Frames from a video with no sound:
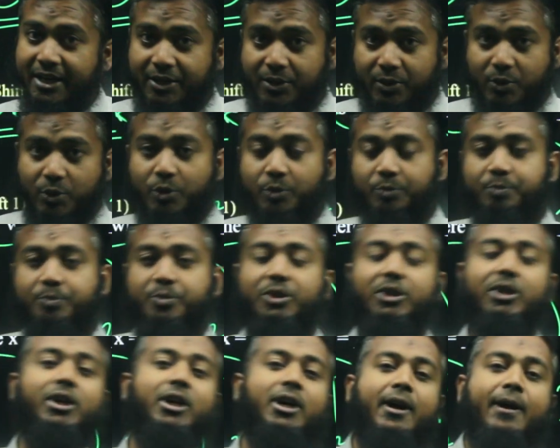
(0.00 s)
hope
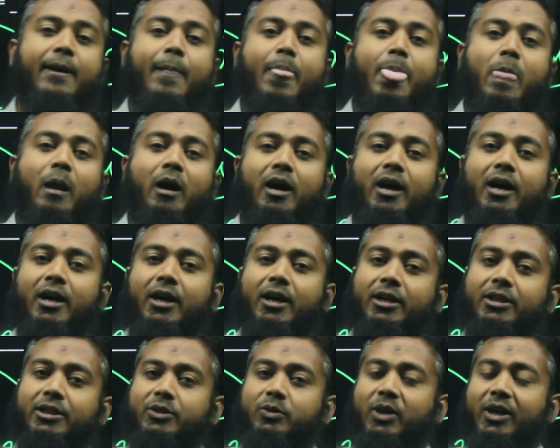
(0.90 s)

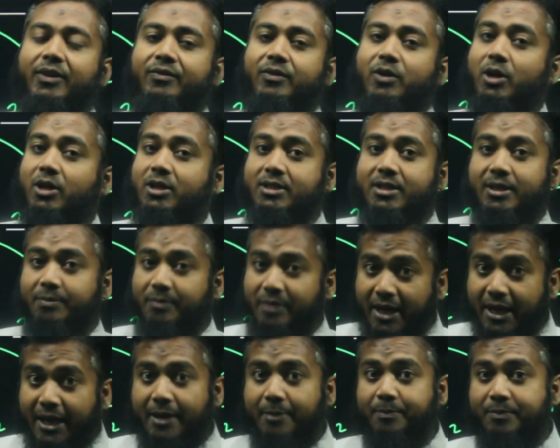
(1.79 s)
you have got some
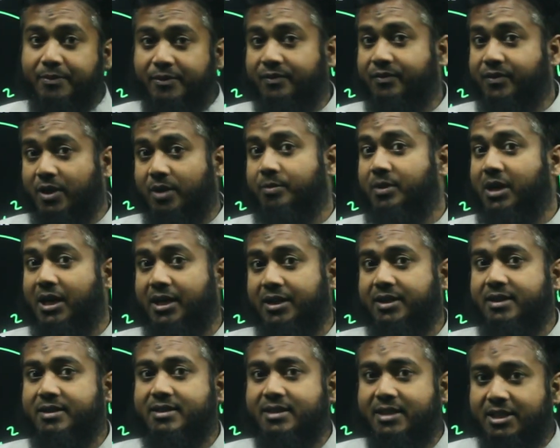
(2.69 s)
help from our
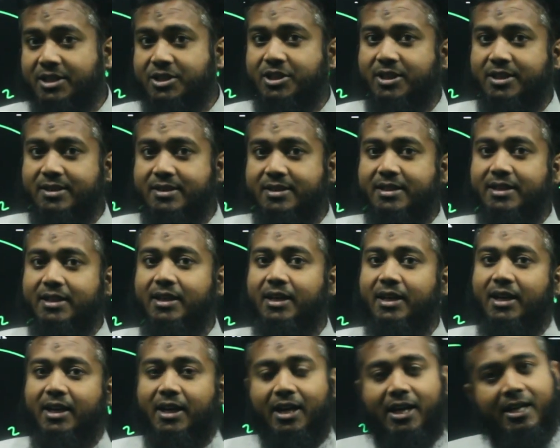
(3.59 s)
discussions,
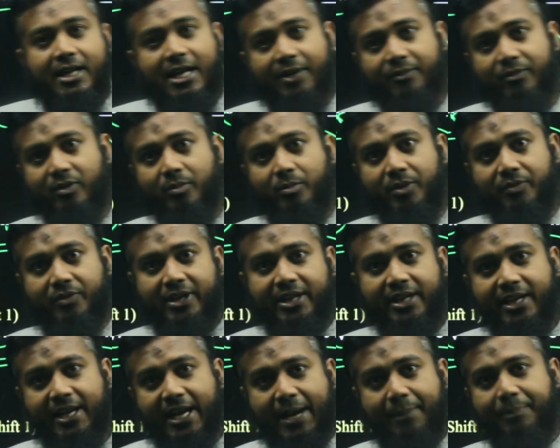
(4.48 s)
and I will be
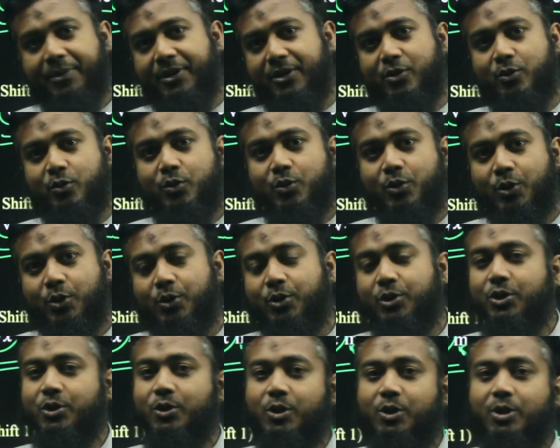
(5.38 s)
very happy to know
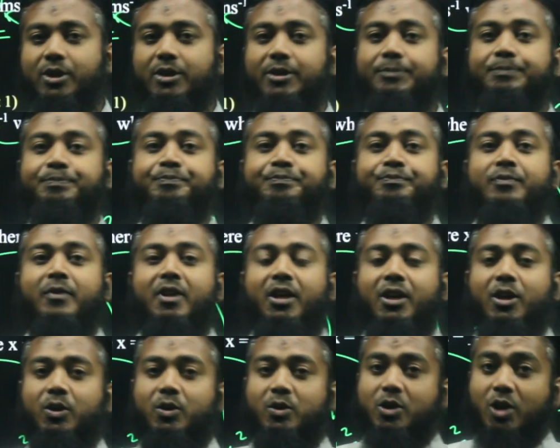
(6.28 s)

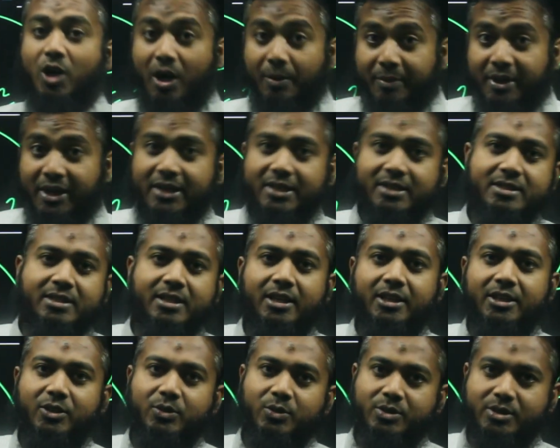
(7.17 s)
your comments,
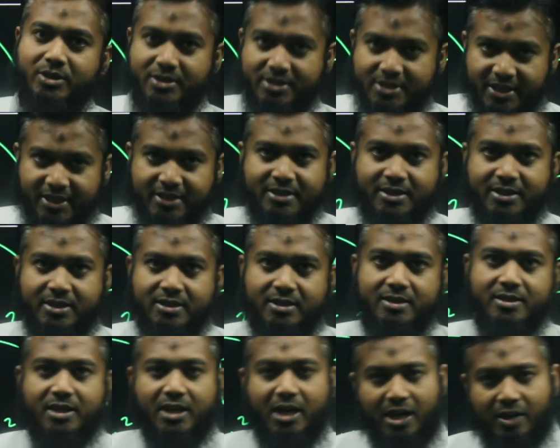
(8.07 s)
your
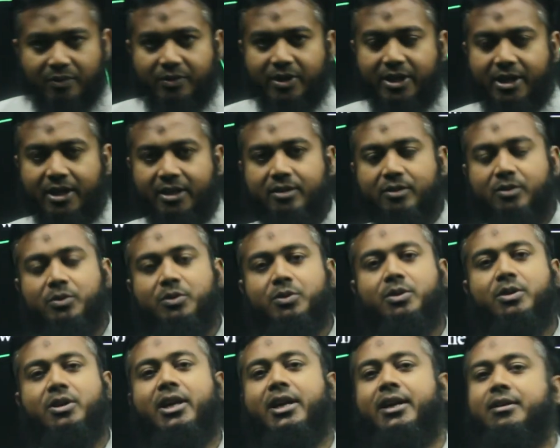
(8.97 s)
suggestions, how we can
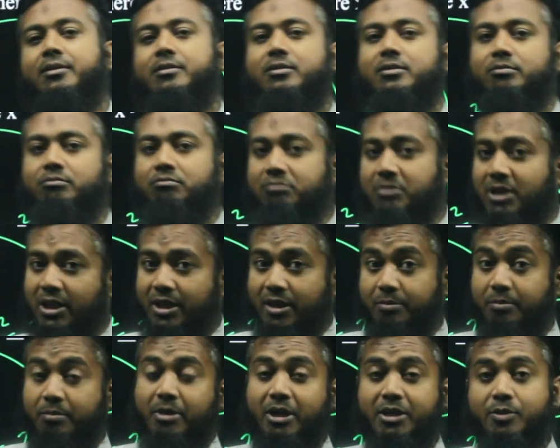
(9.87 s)
do it in a
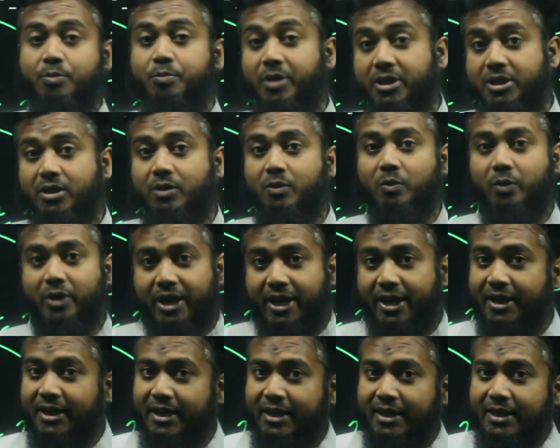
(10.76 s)
much better way.